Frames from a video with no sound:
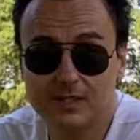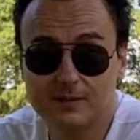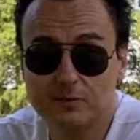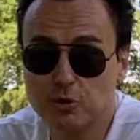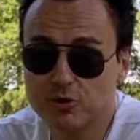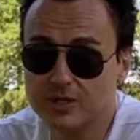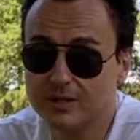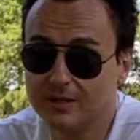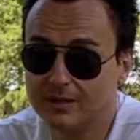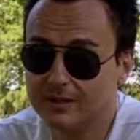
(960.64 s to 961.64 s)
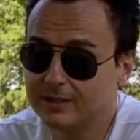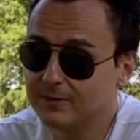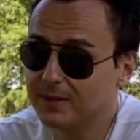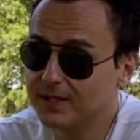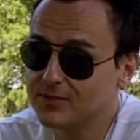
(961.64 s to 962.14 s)
get emotional and
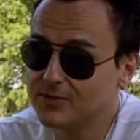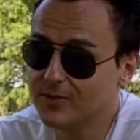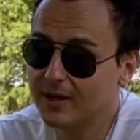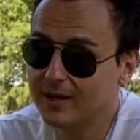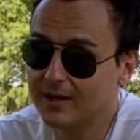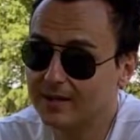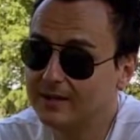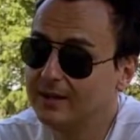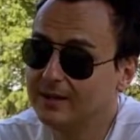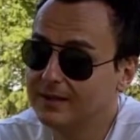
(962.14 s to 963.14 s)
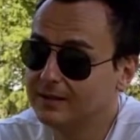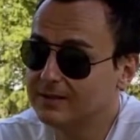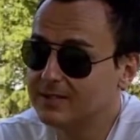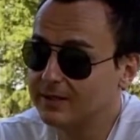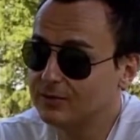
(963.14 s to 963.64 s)
you buy too high,
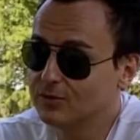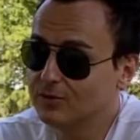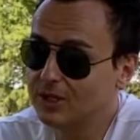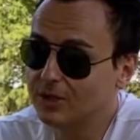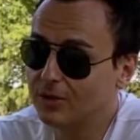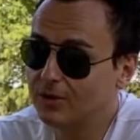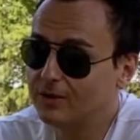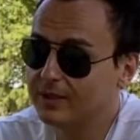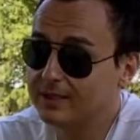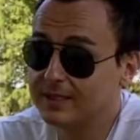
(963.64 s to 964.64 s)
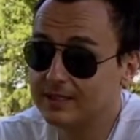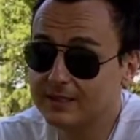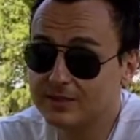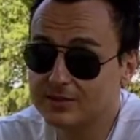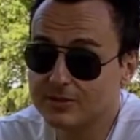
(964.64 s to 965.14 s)
sell too low, and then
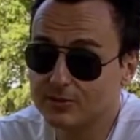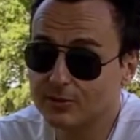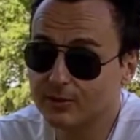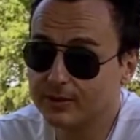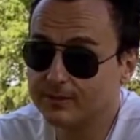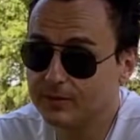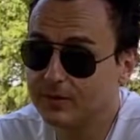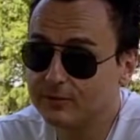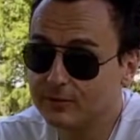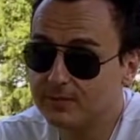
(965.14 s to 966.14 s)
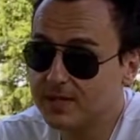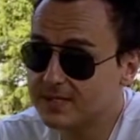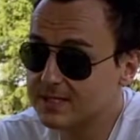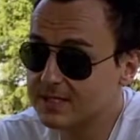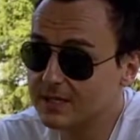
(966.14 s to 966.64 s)
it's just ruined. You have to be
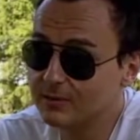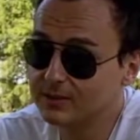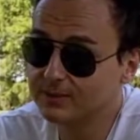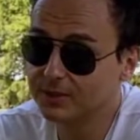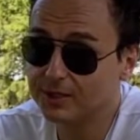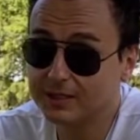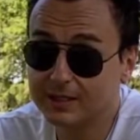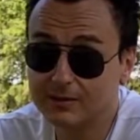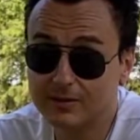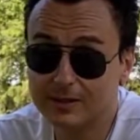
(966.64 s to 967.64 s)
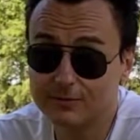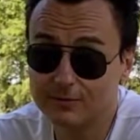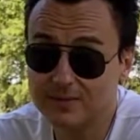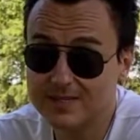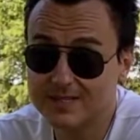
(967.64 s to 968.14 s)
in sync with the market and you have to
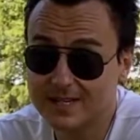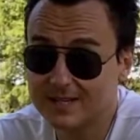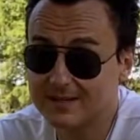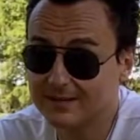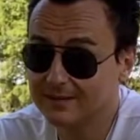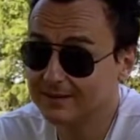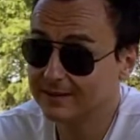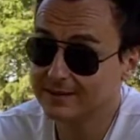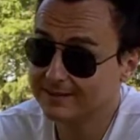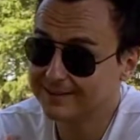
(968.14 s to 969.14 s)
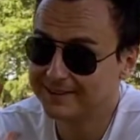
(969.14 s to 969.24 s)
be zen. Like